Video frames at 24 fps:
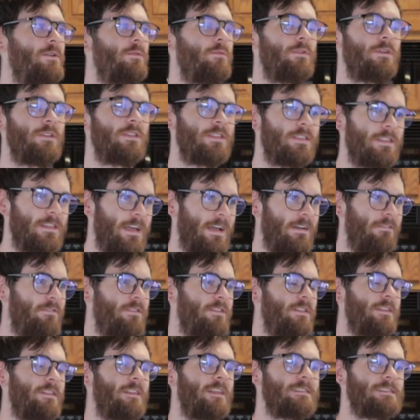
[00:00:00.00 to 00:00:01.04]
with
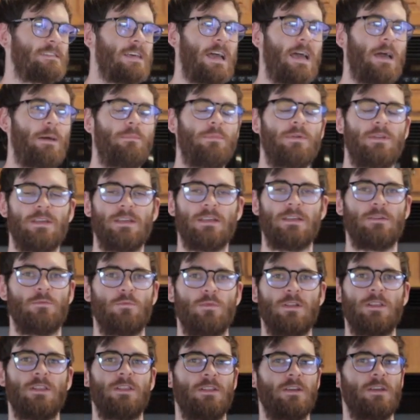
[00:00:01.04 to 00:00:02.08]
everything that's happening
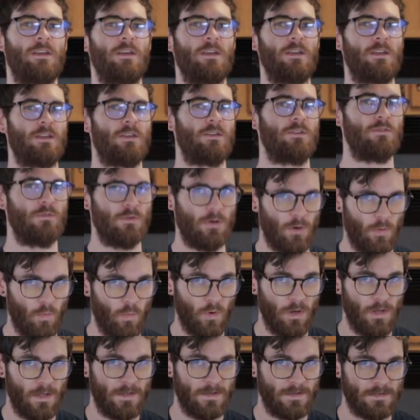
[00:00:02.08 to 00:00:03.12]
with you know
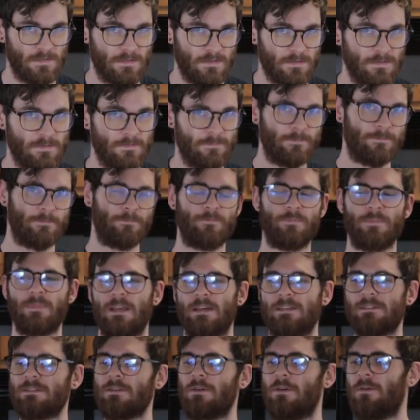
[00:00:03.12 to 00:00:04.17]
what
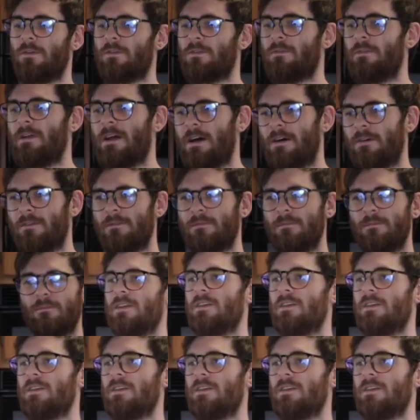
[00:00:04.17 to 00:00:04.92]
that's going around.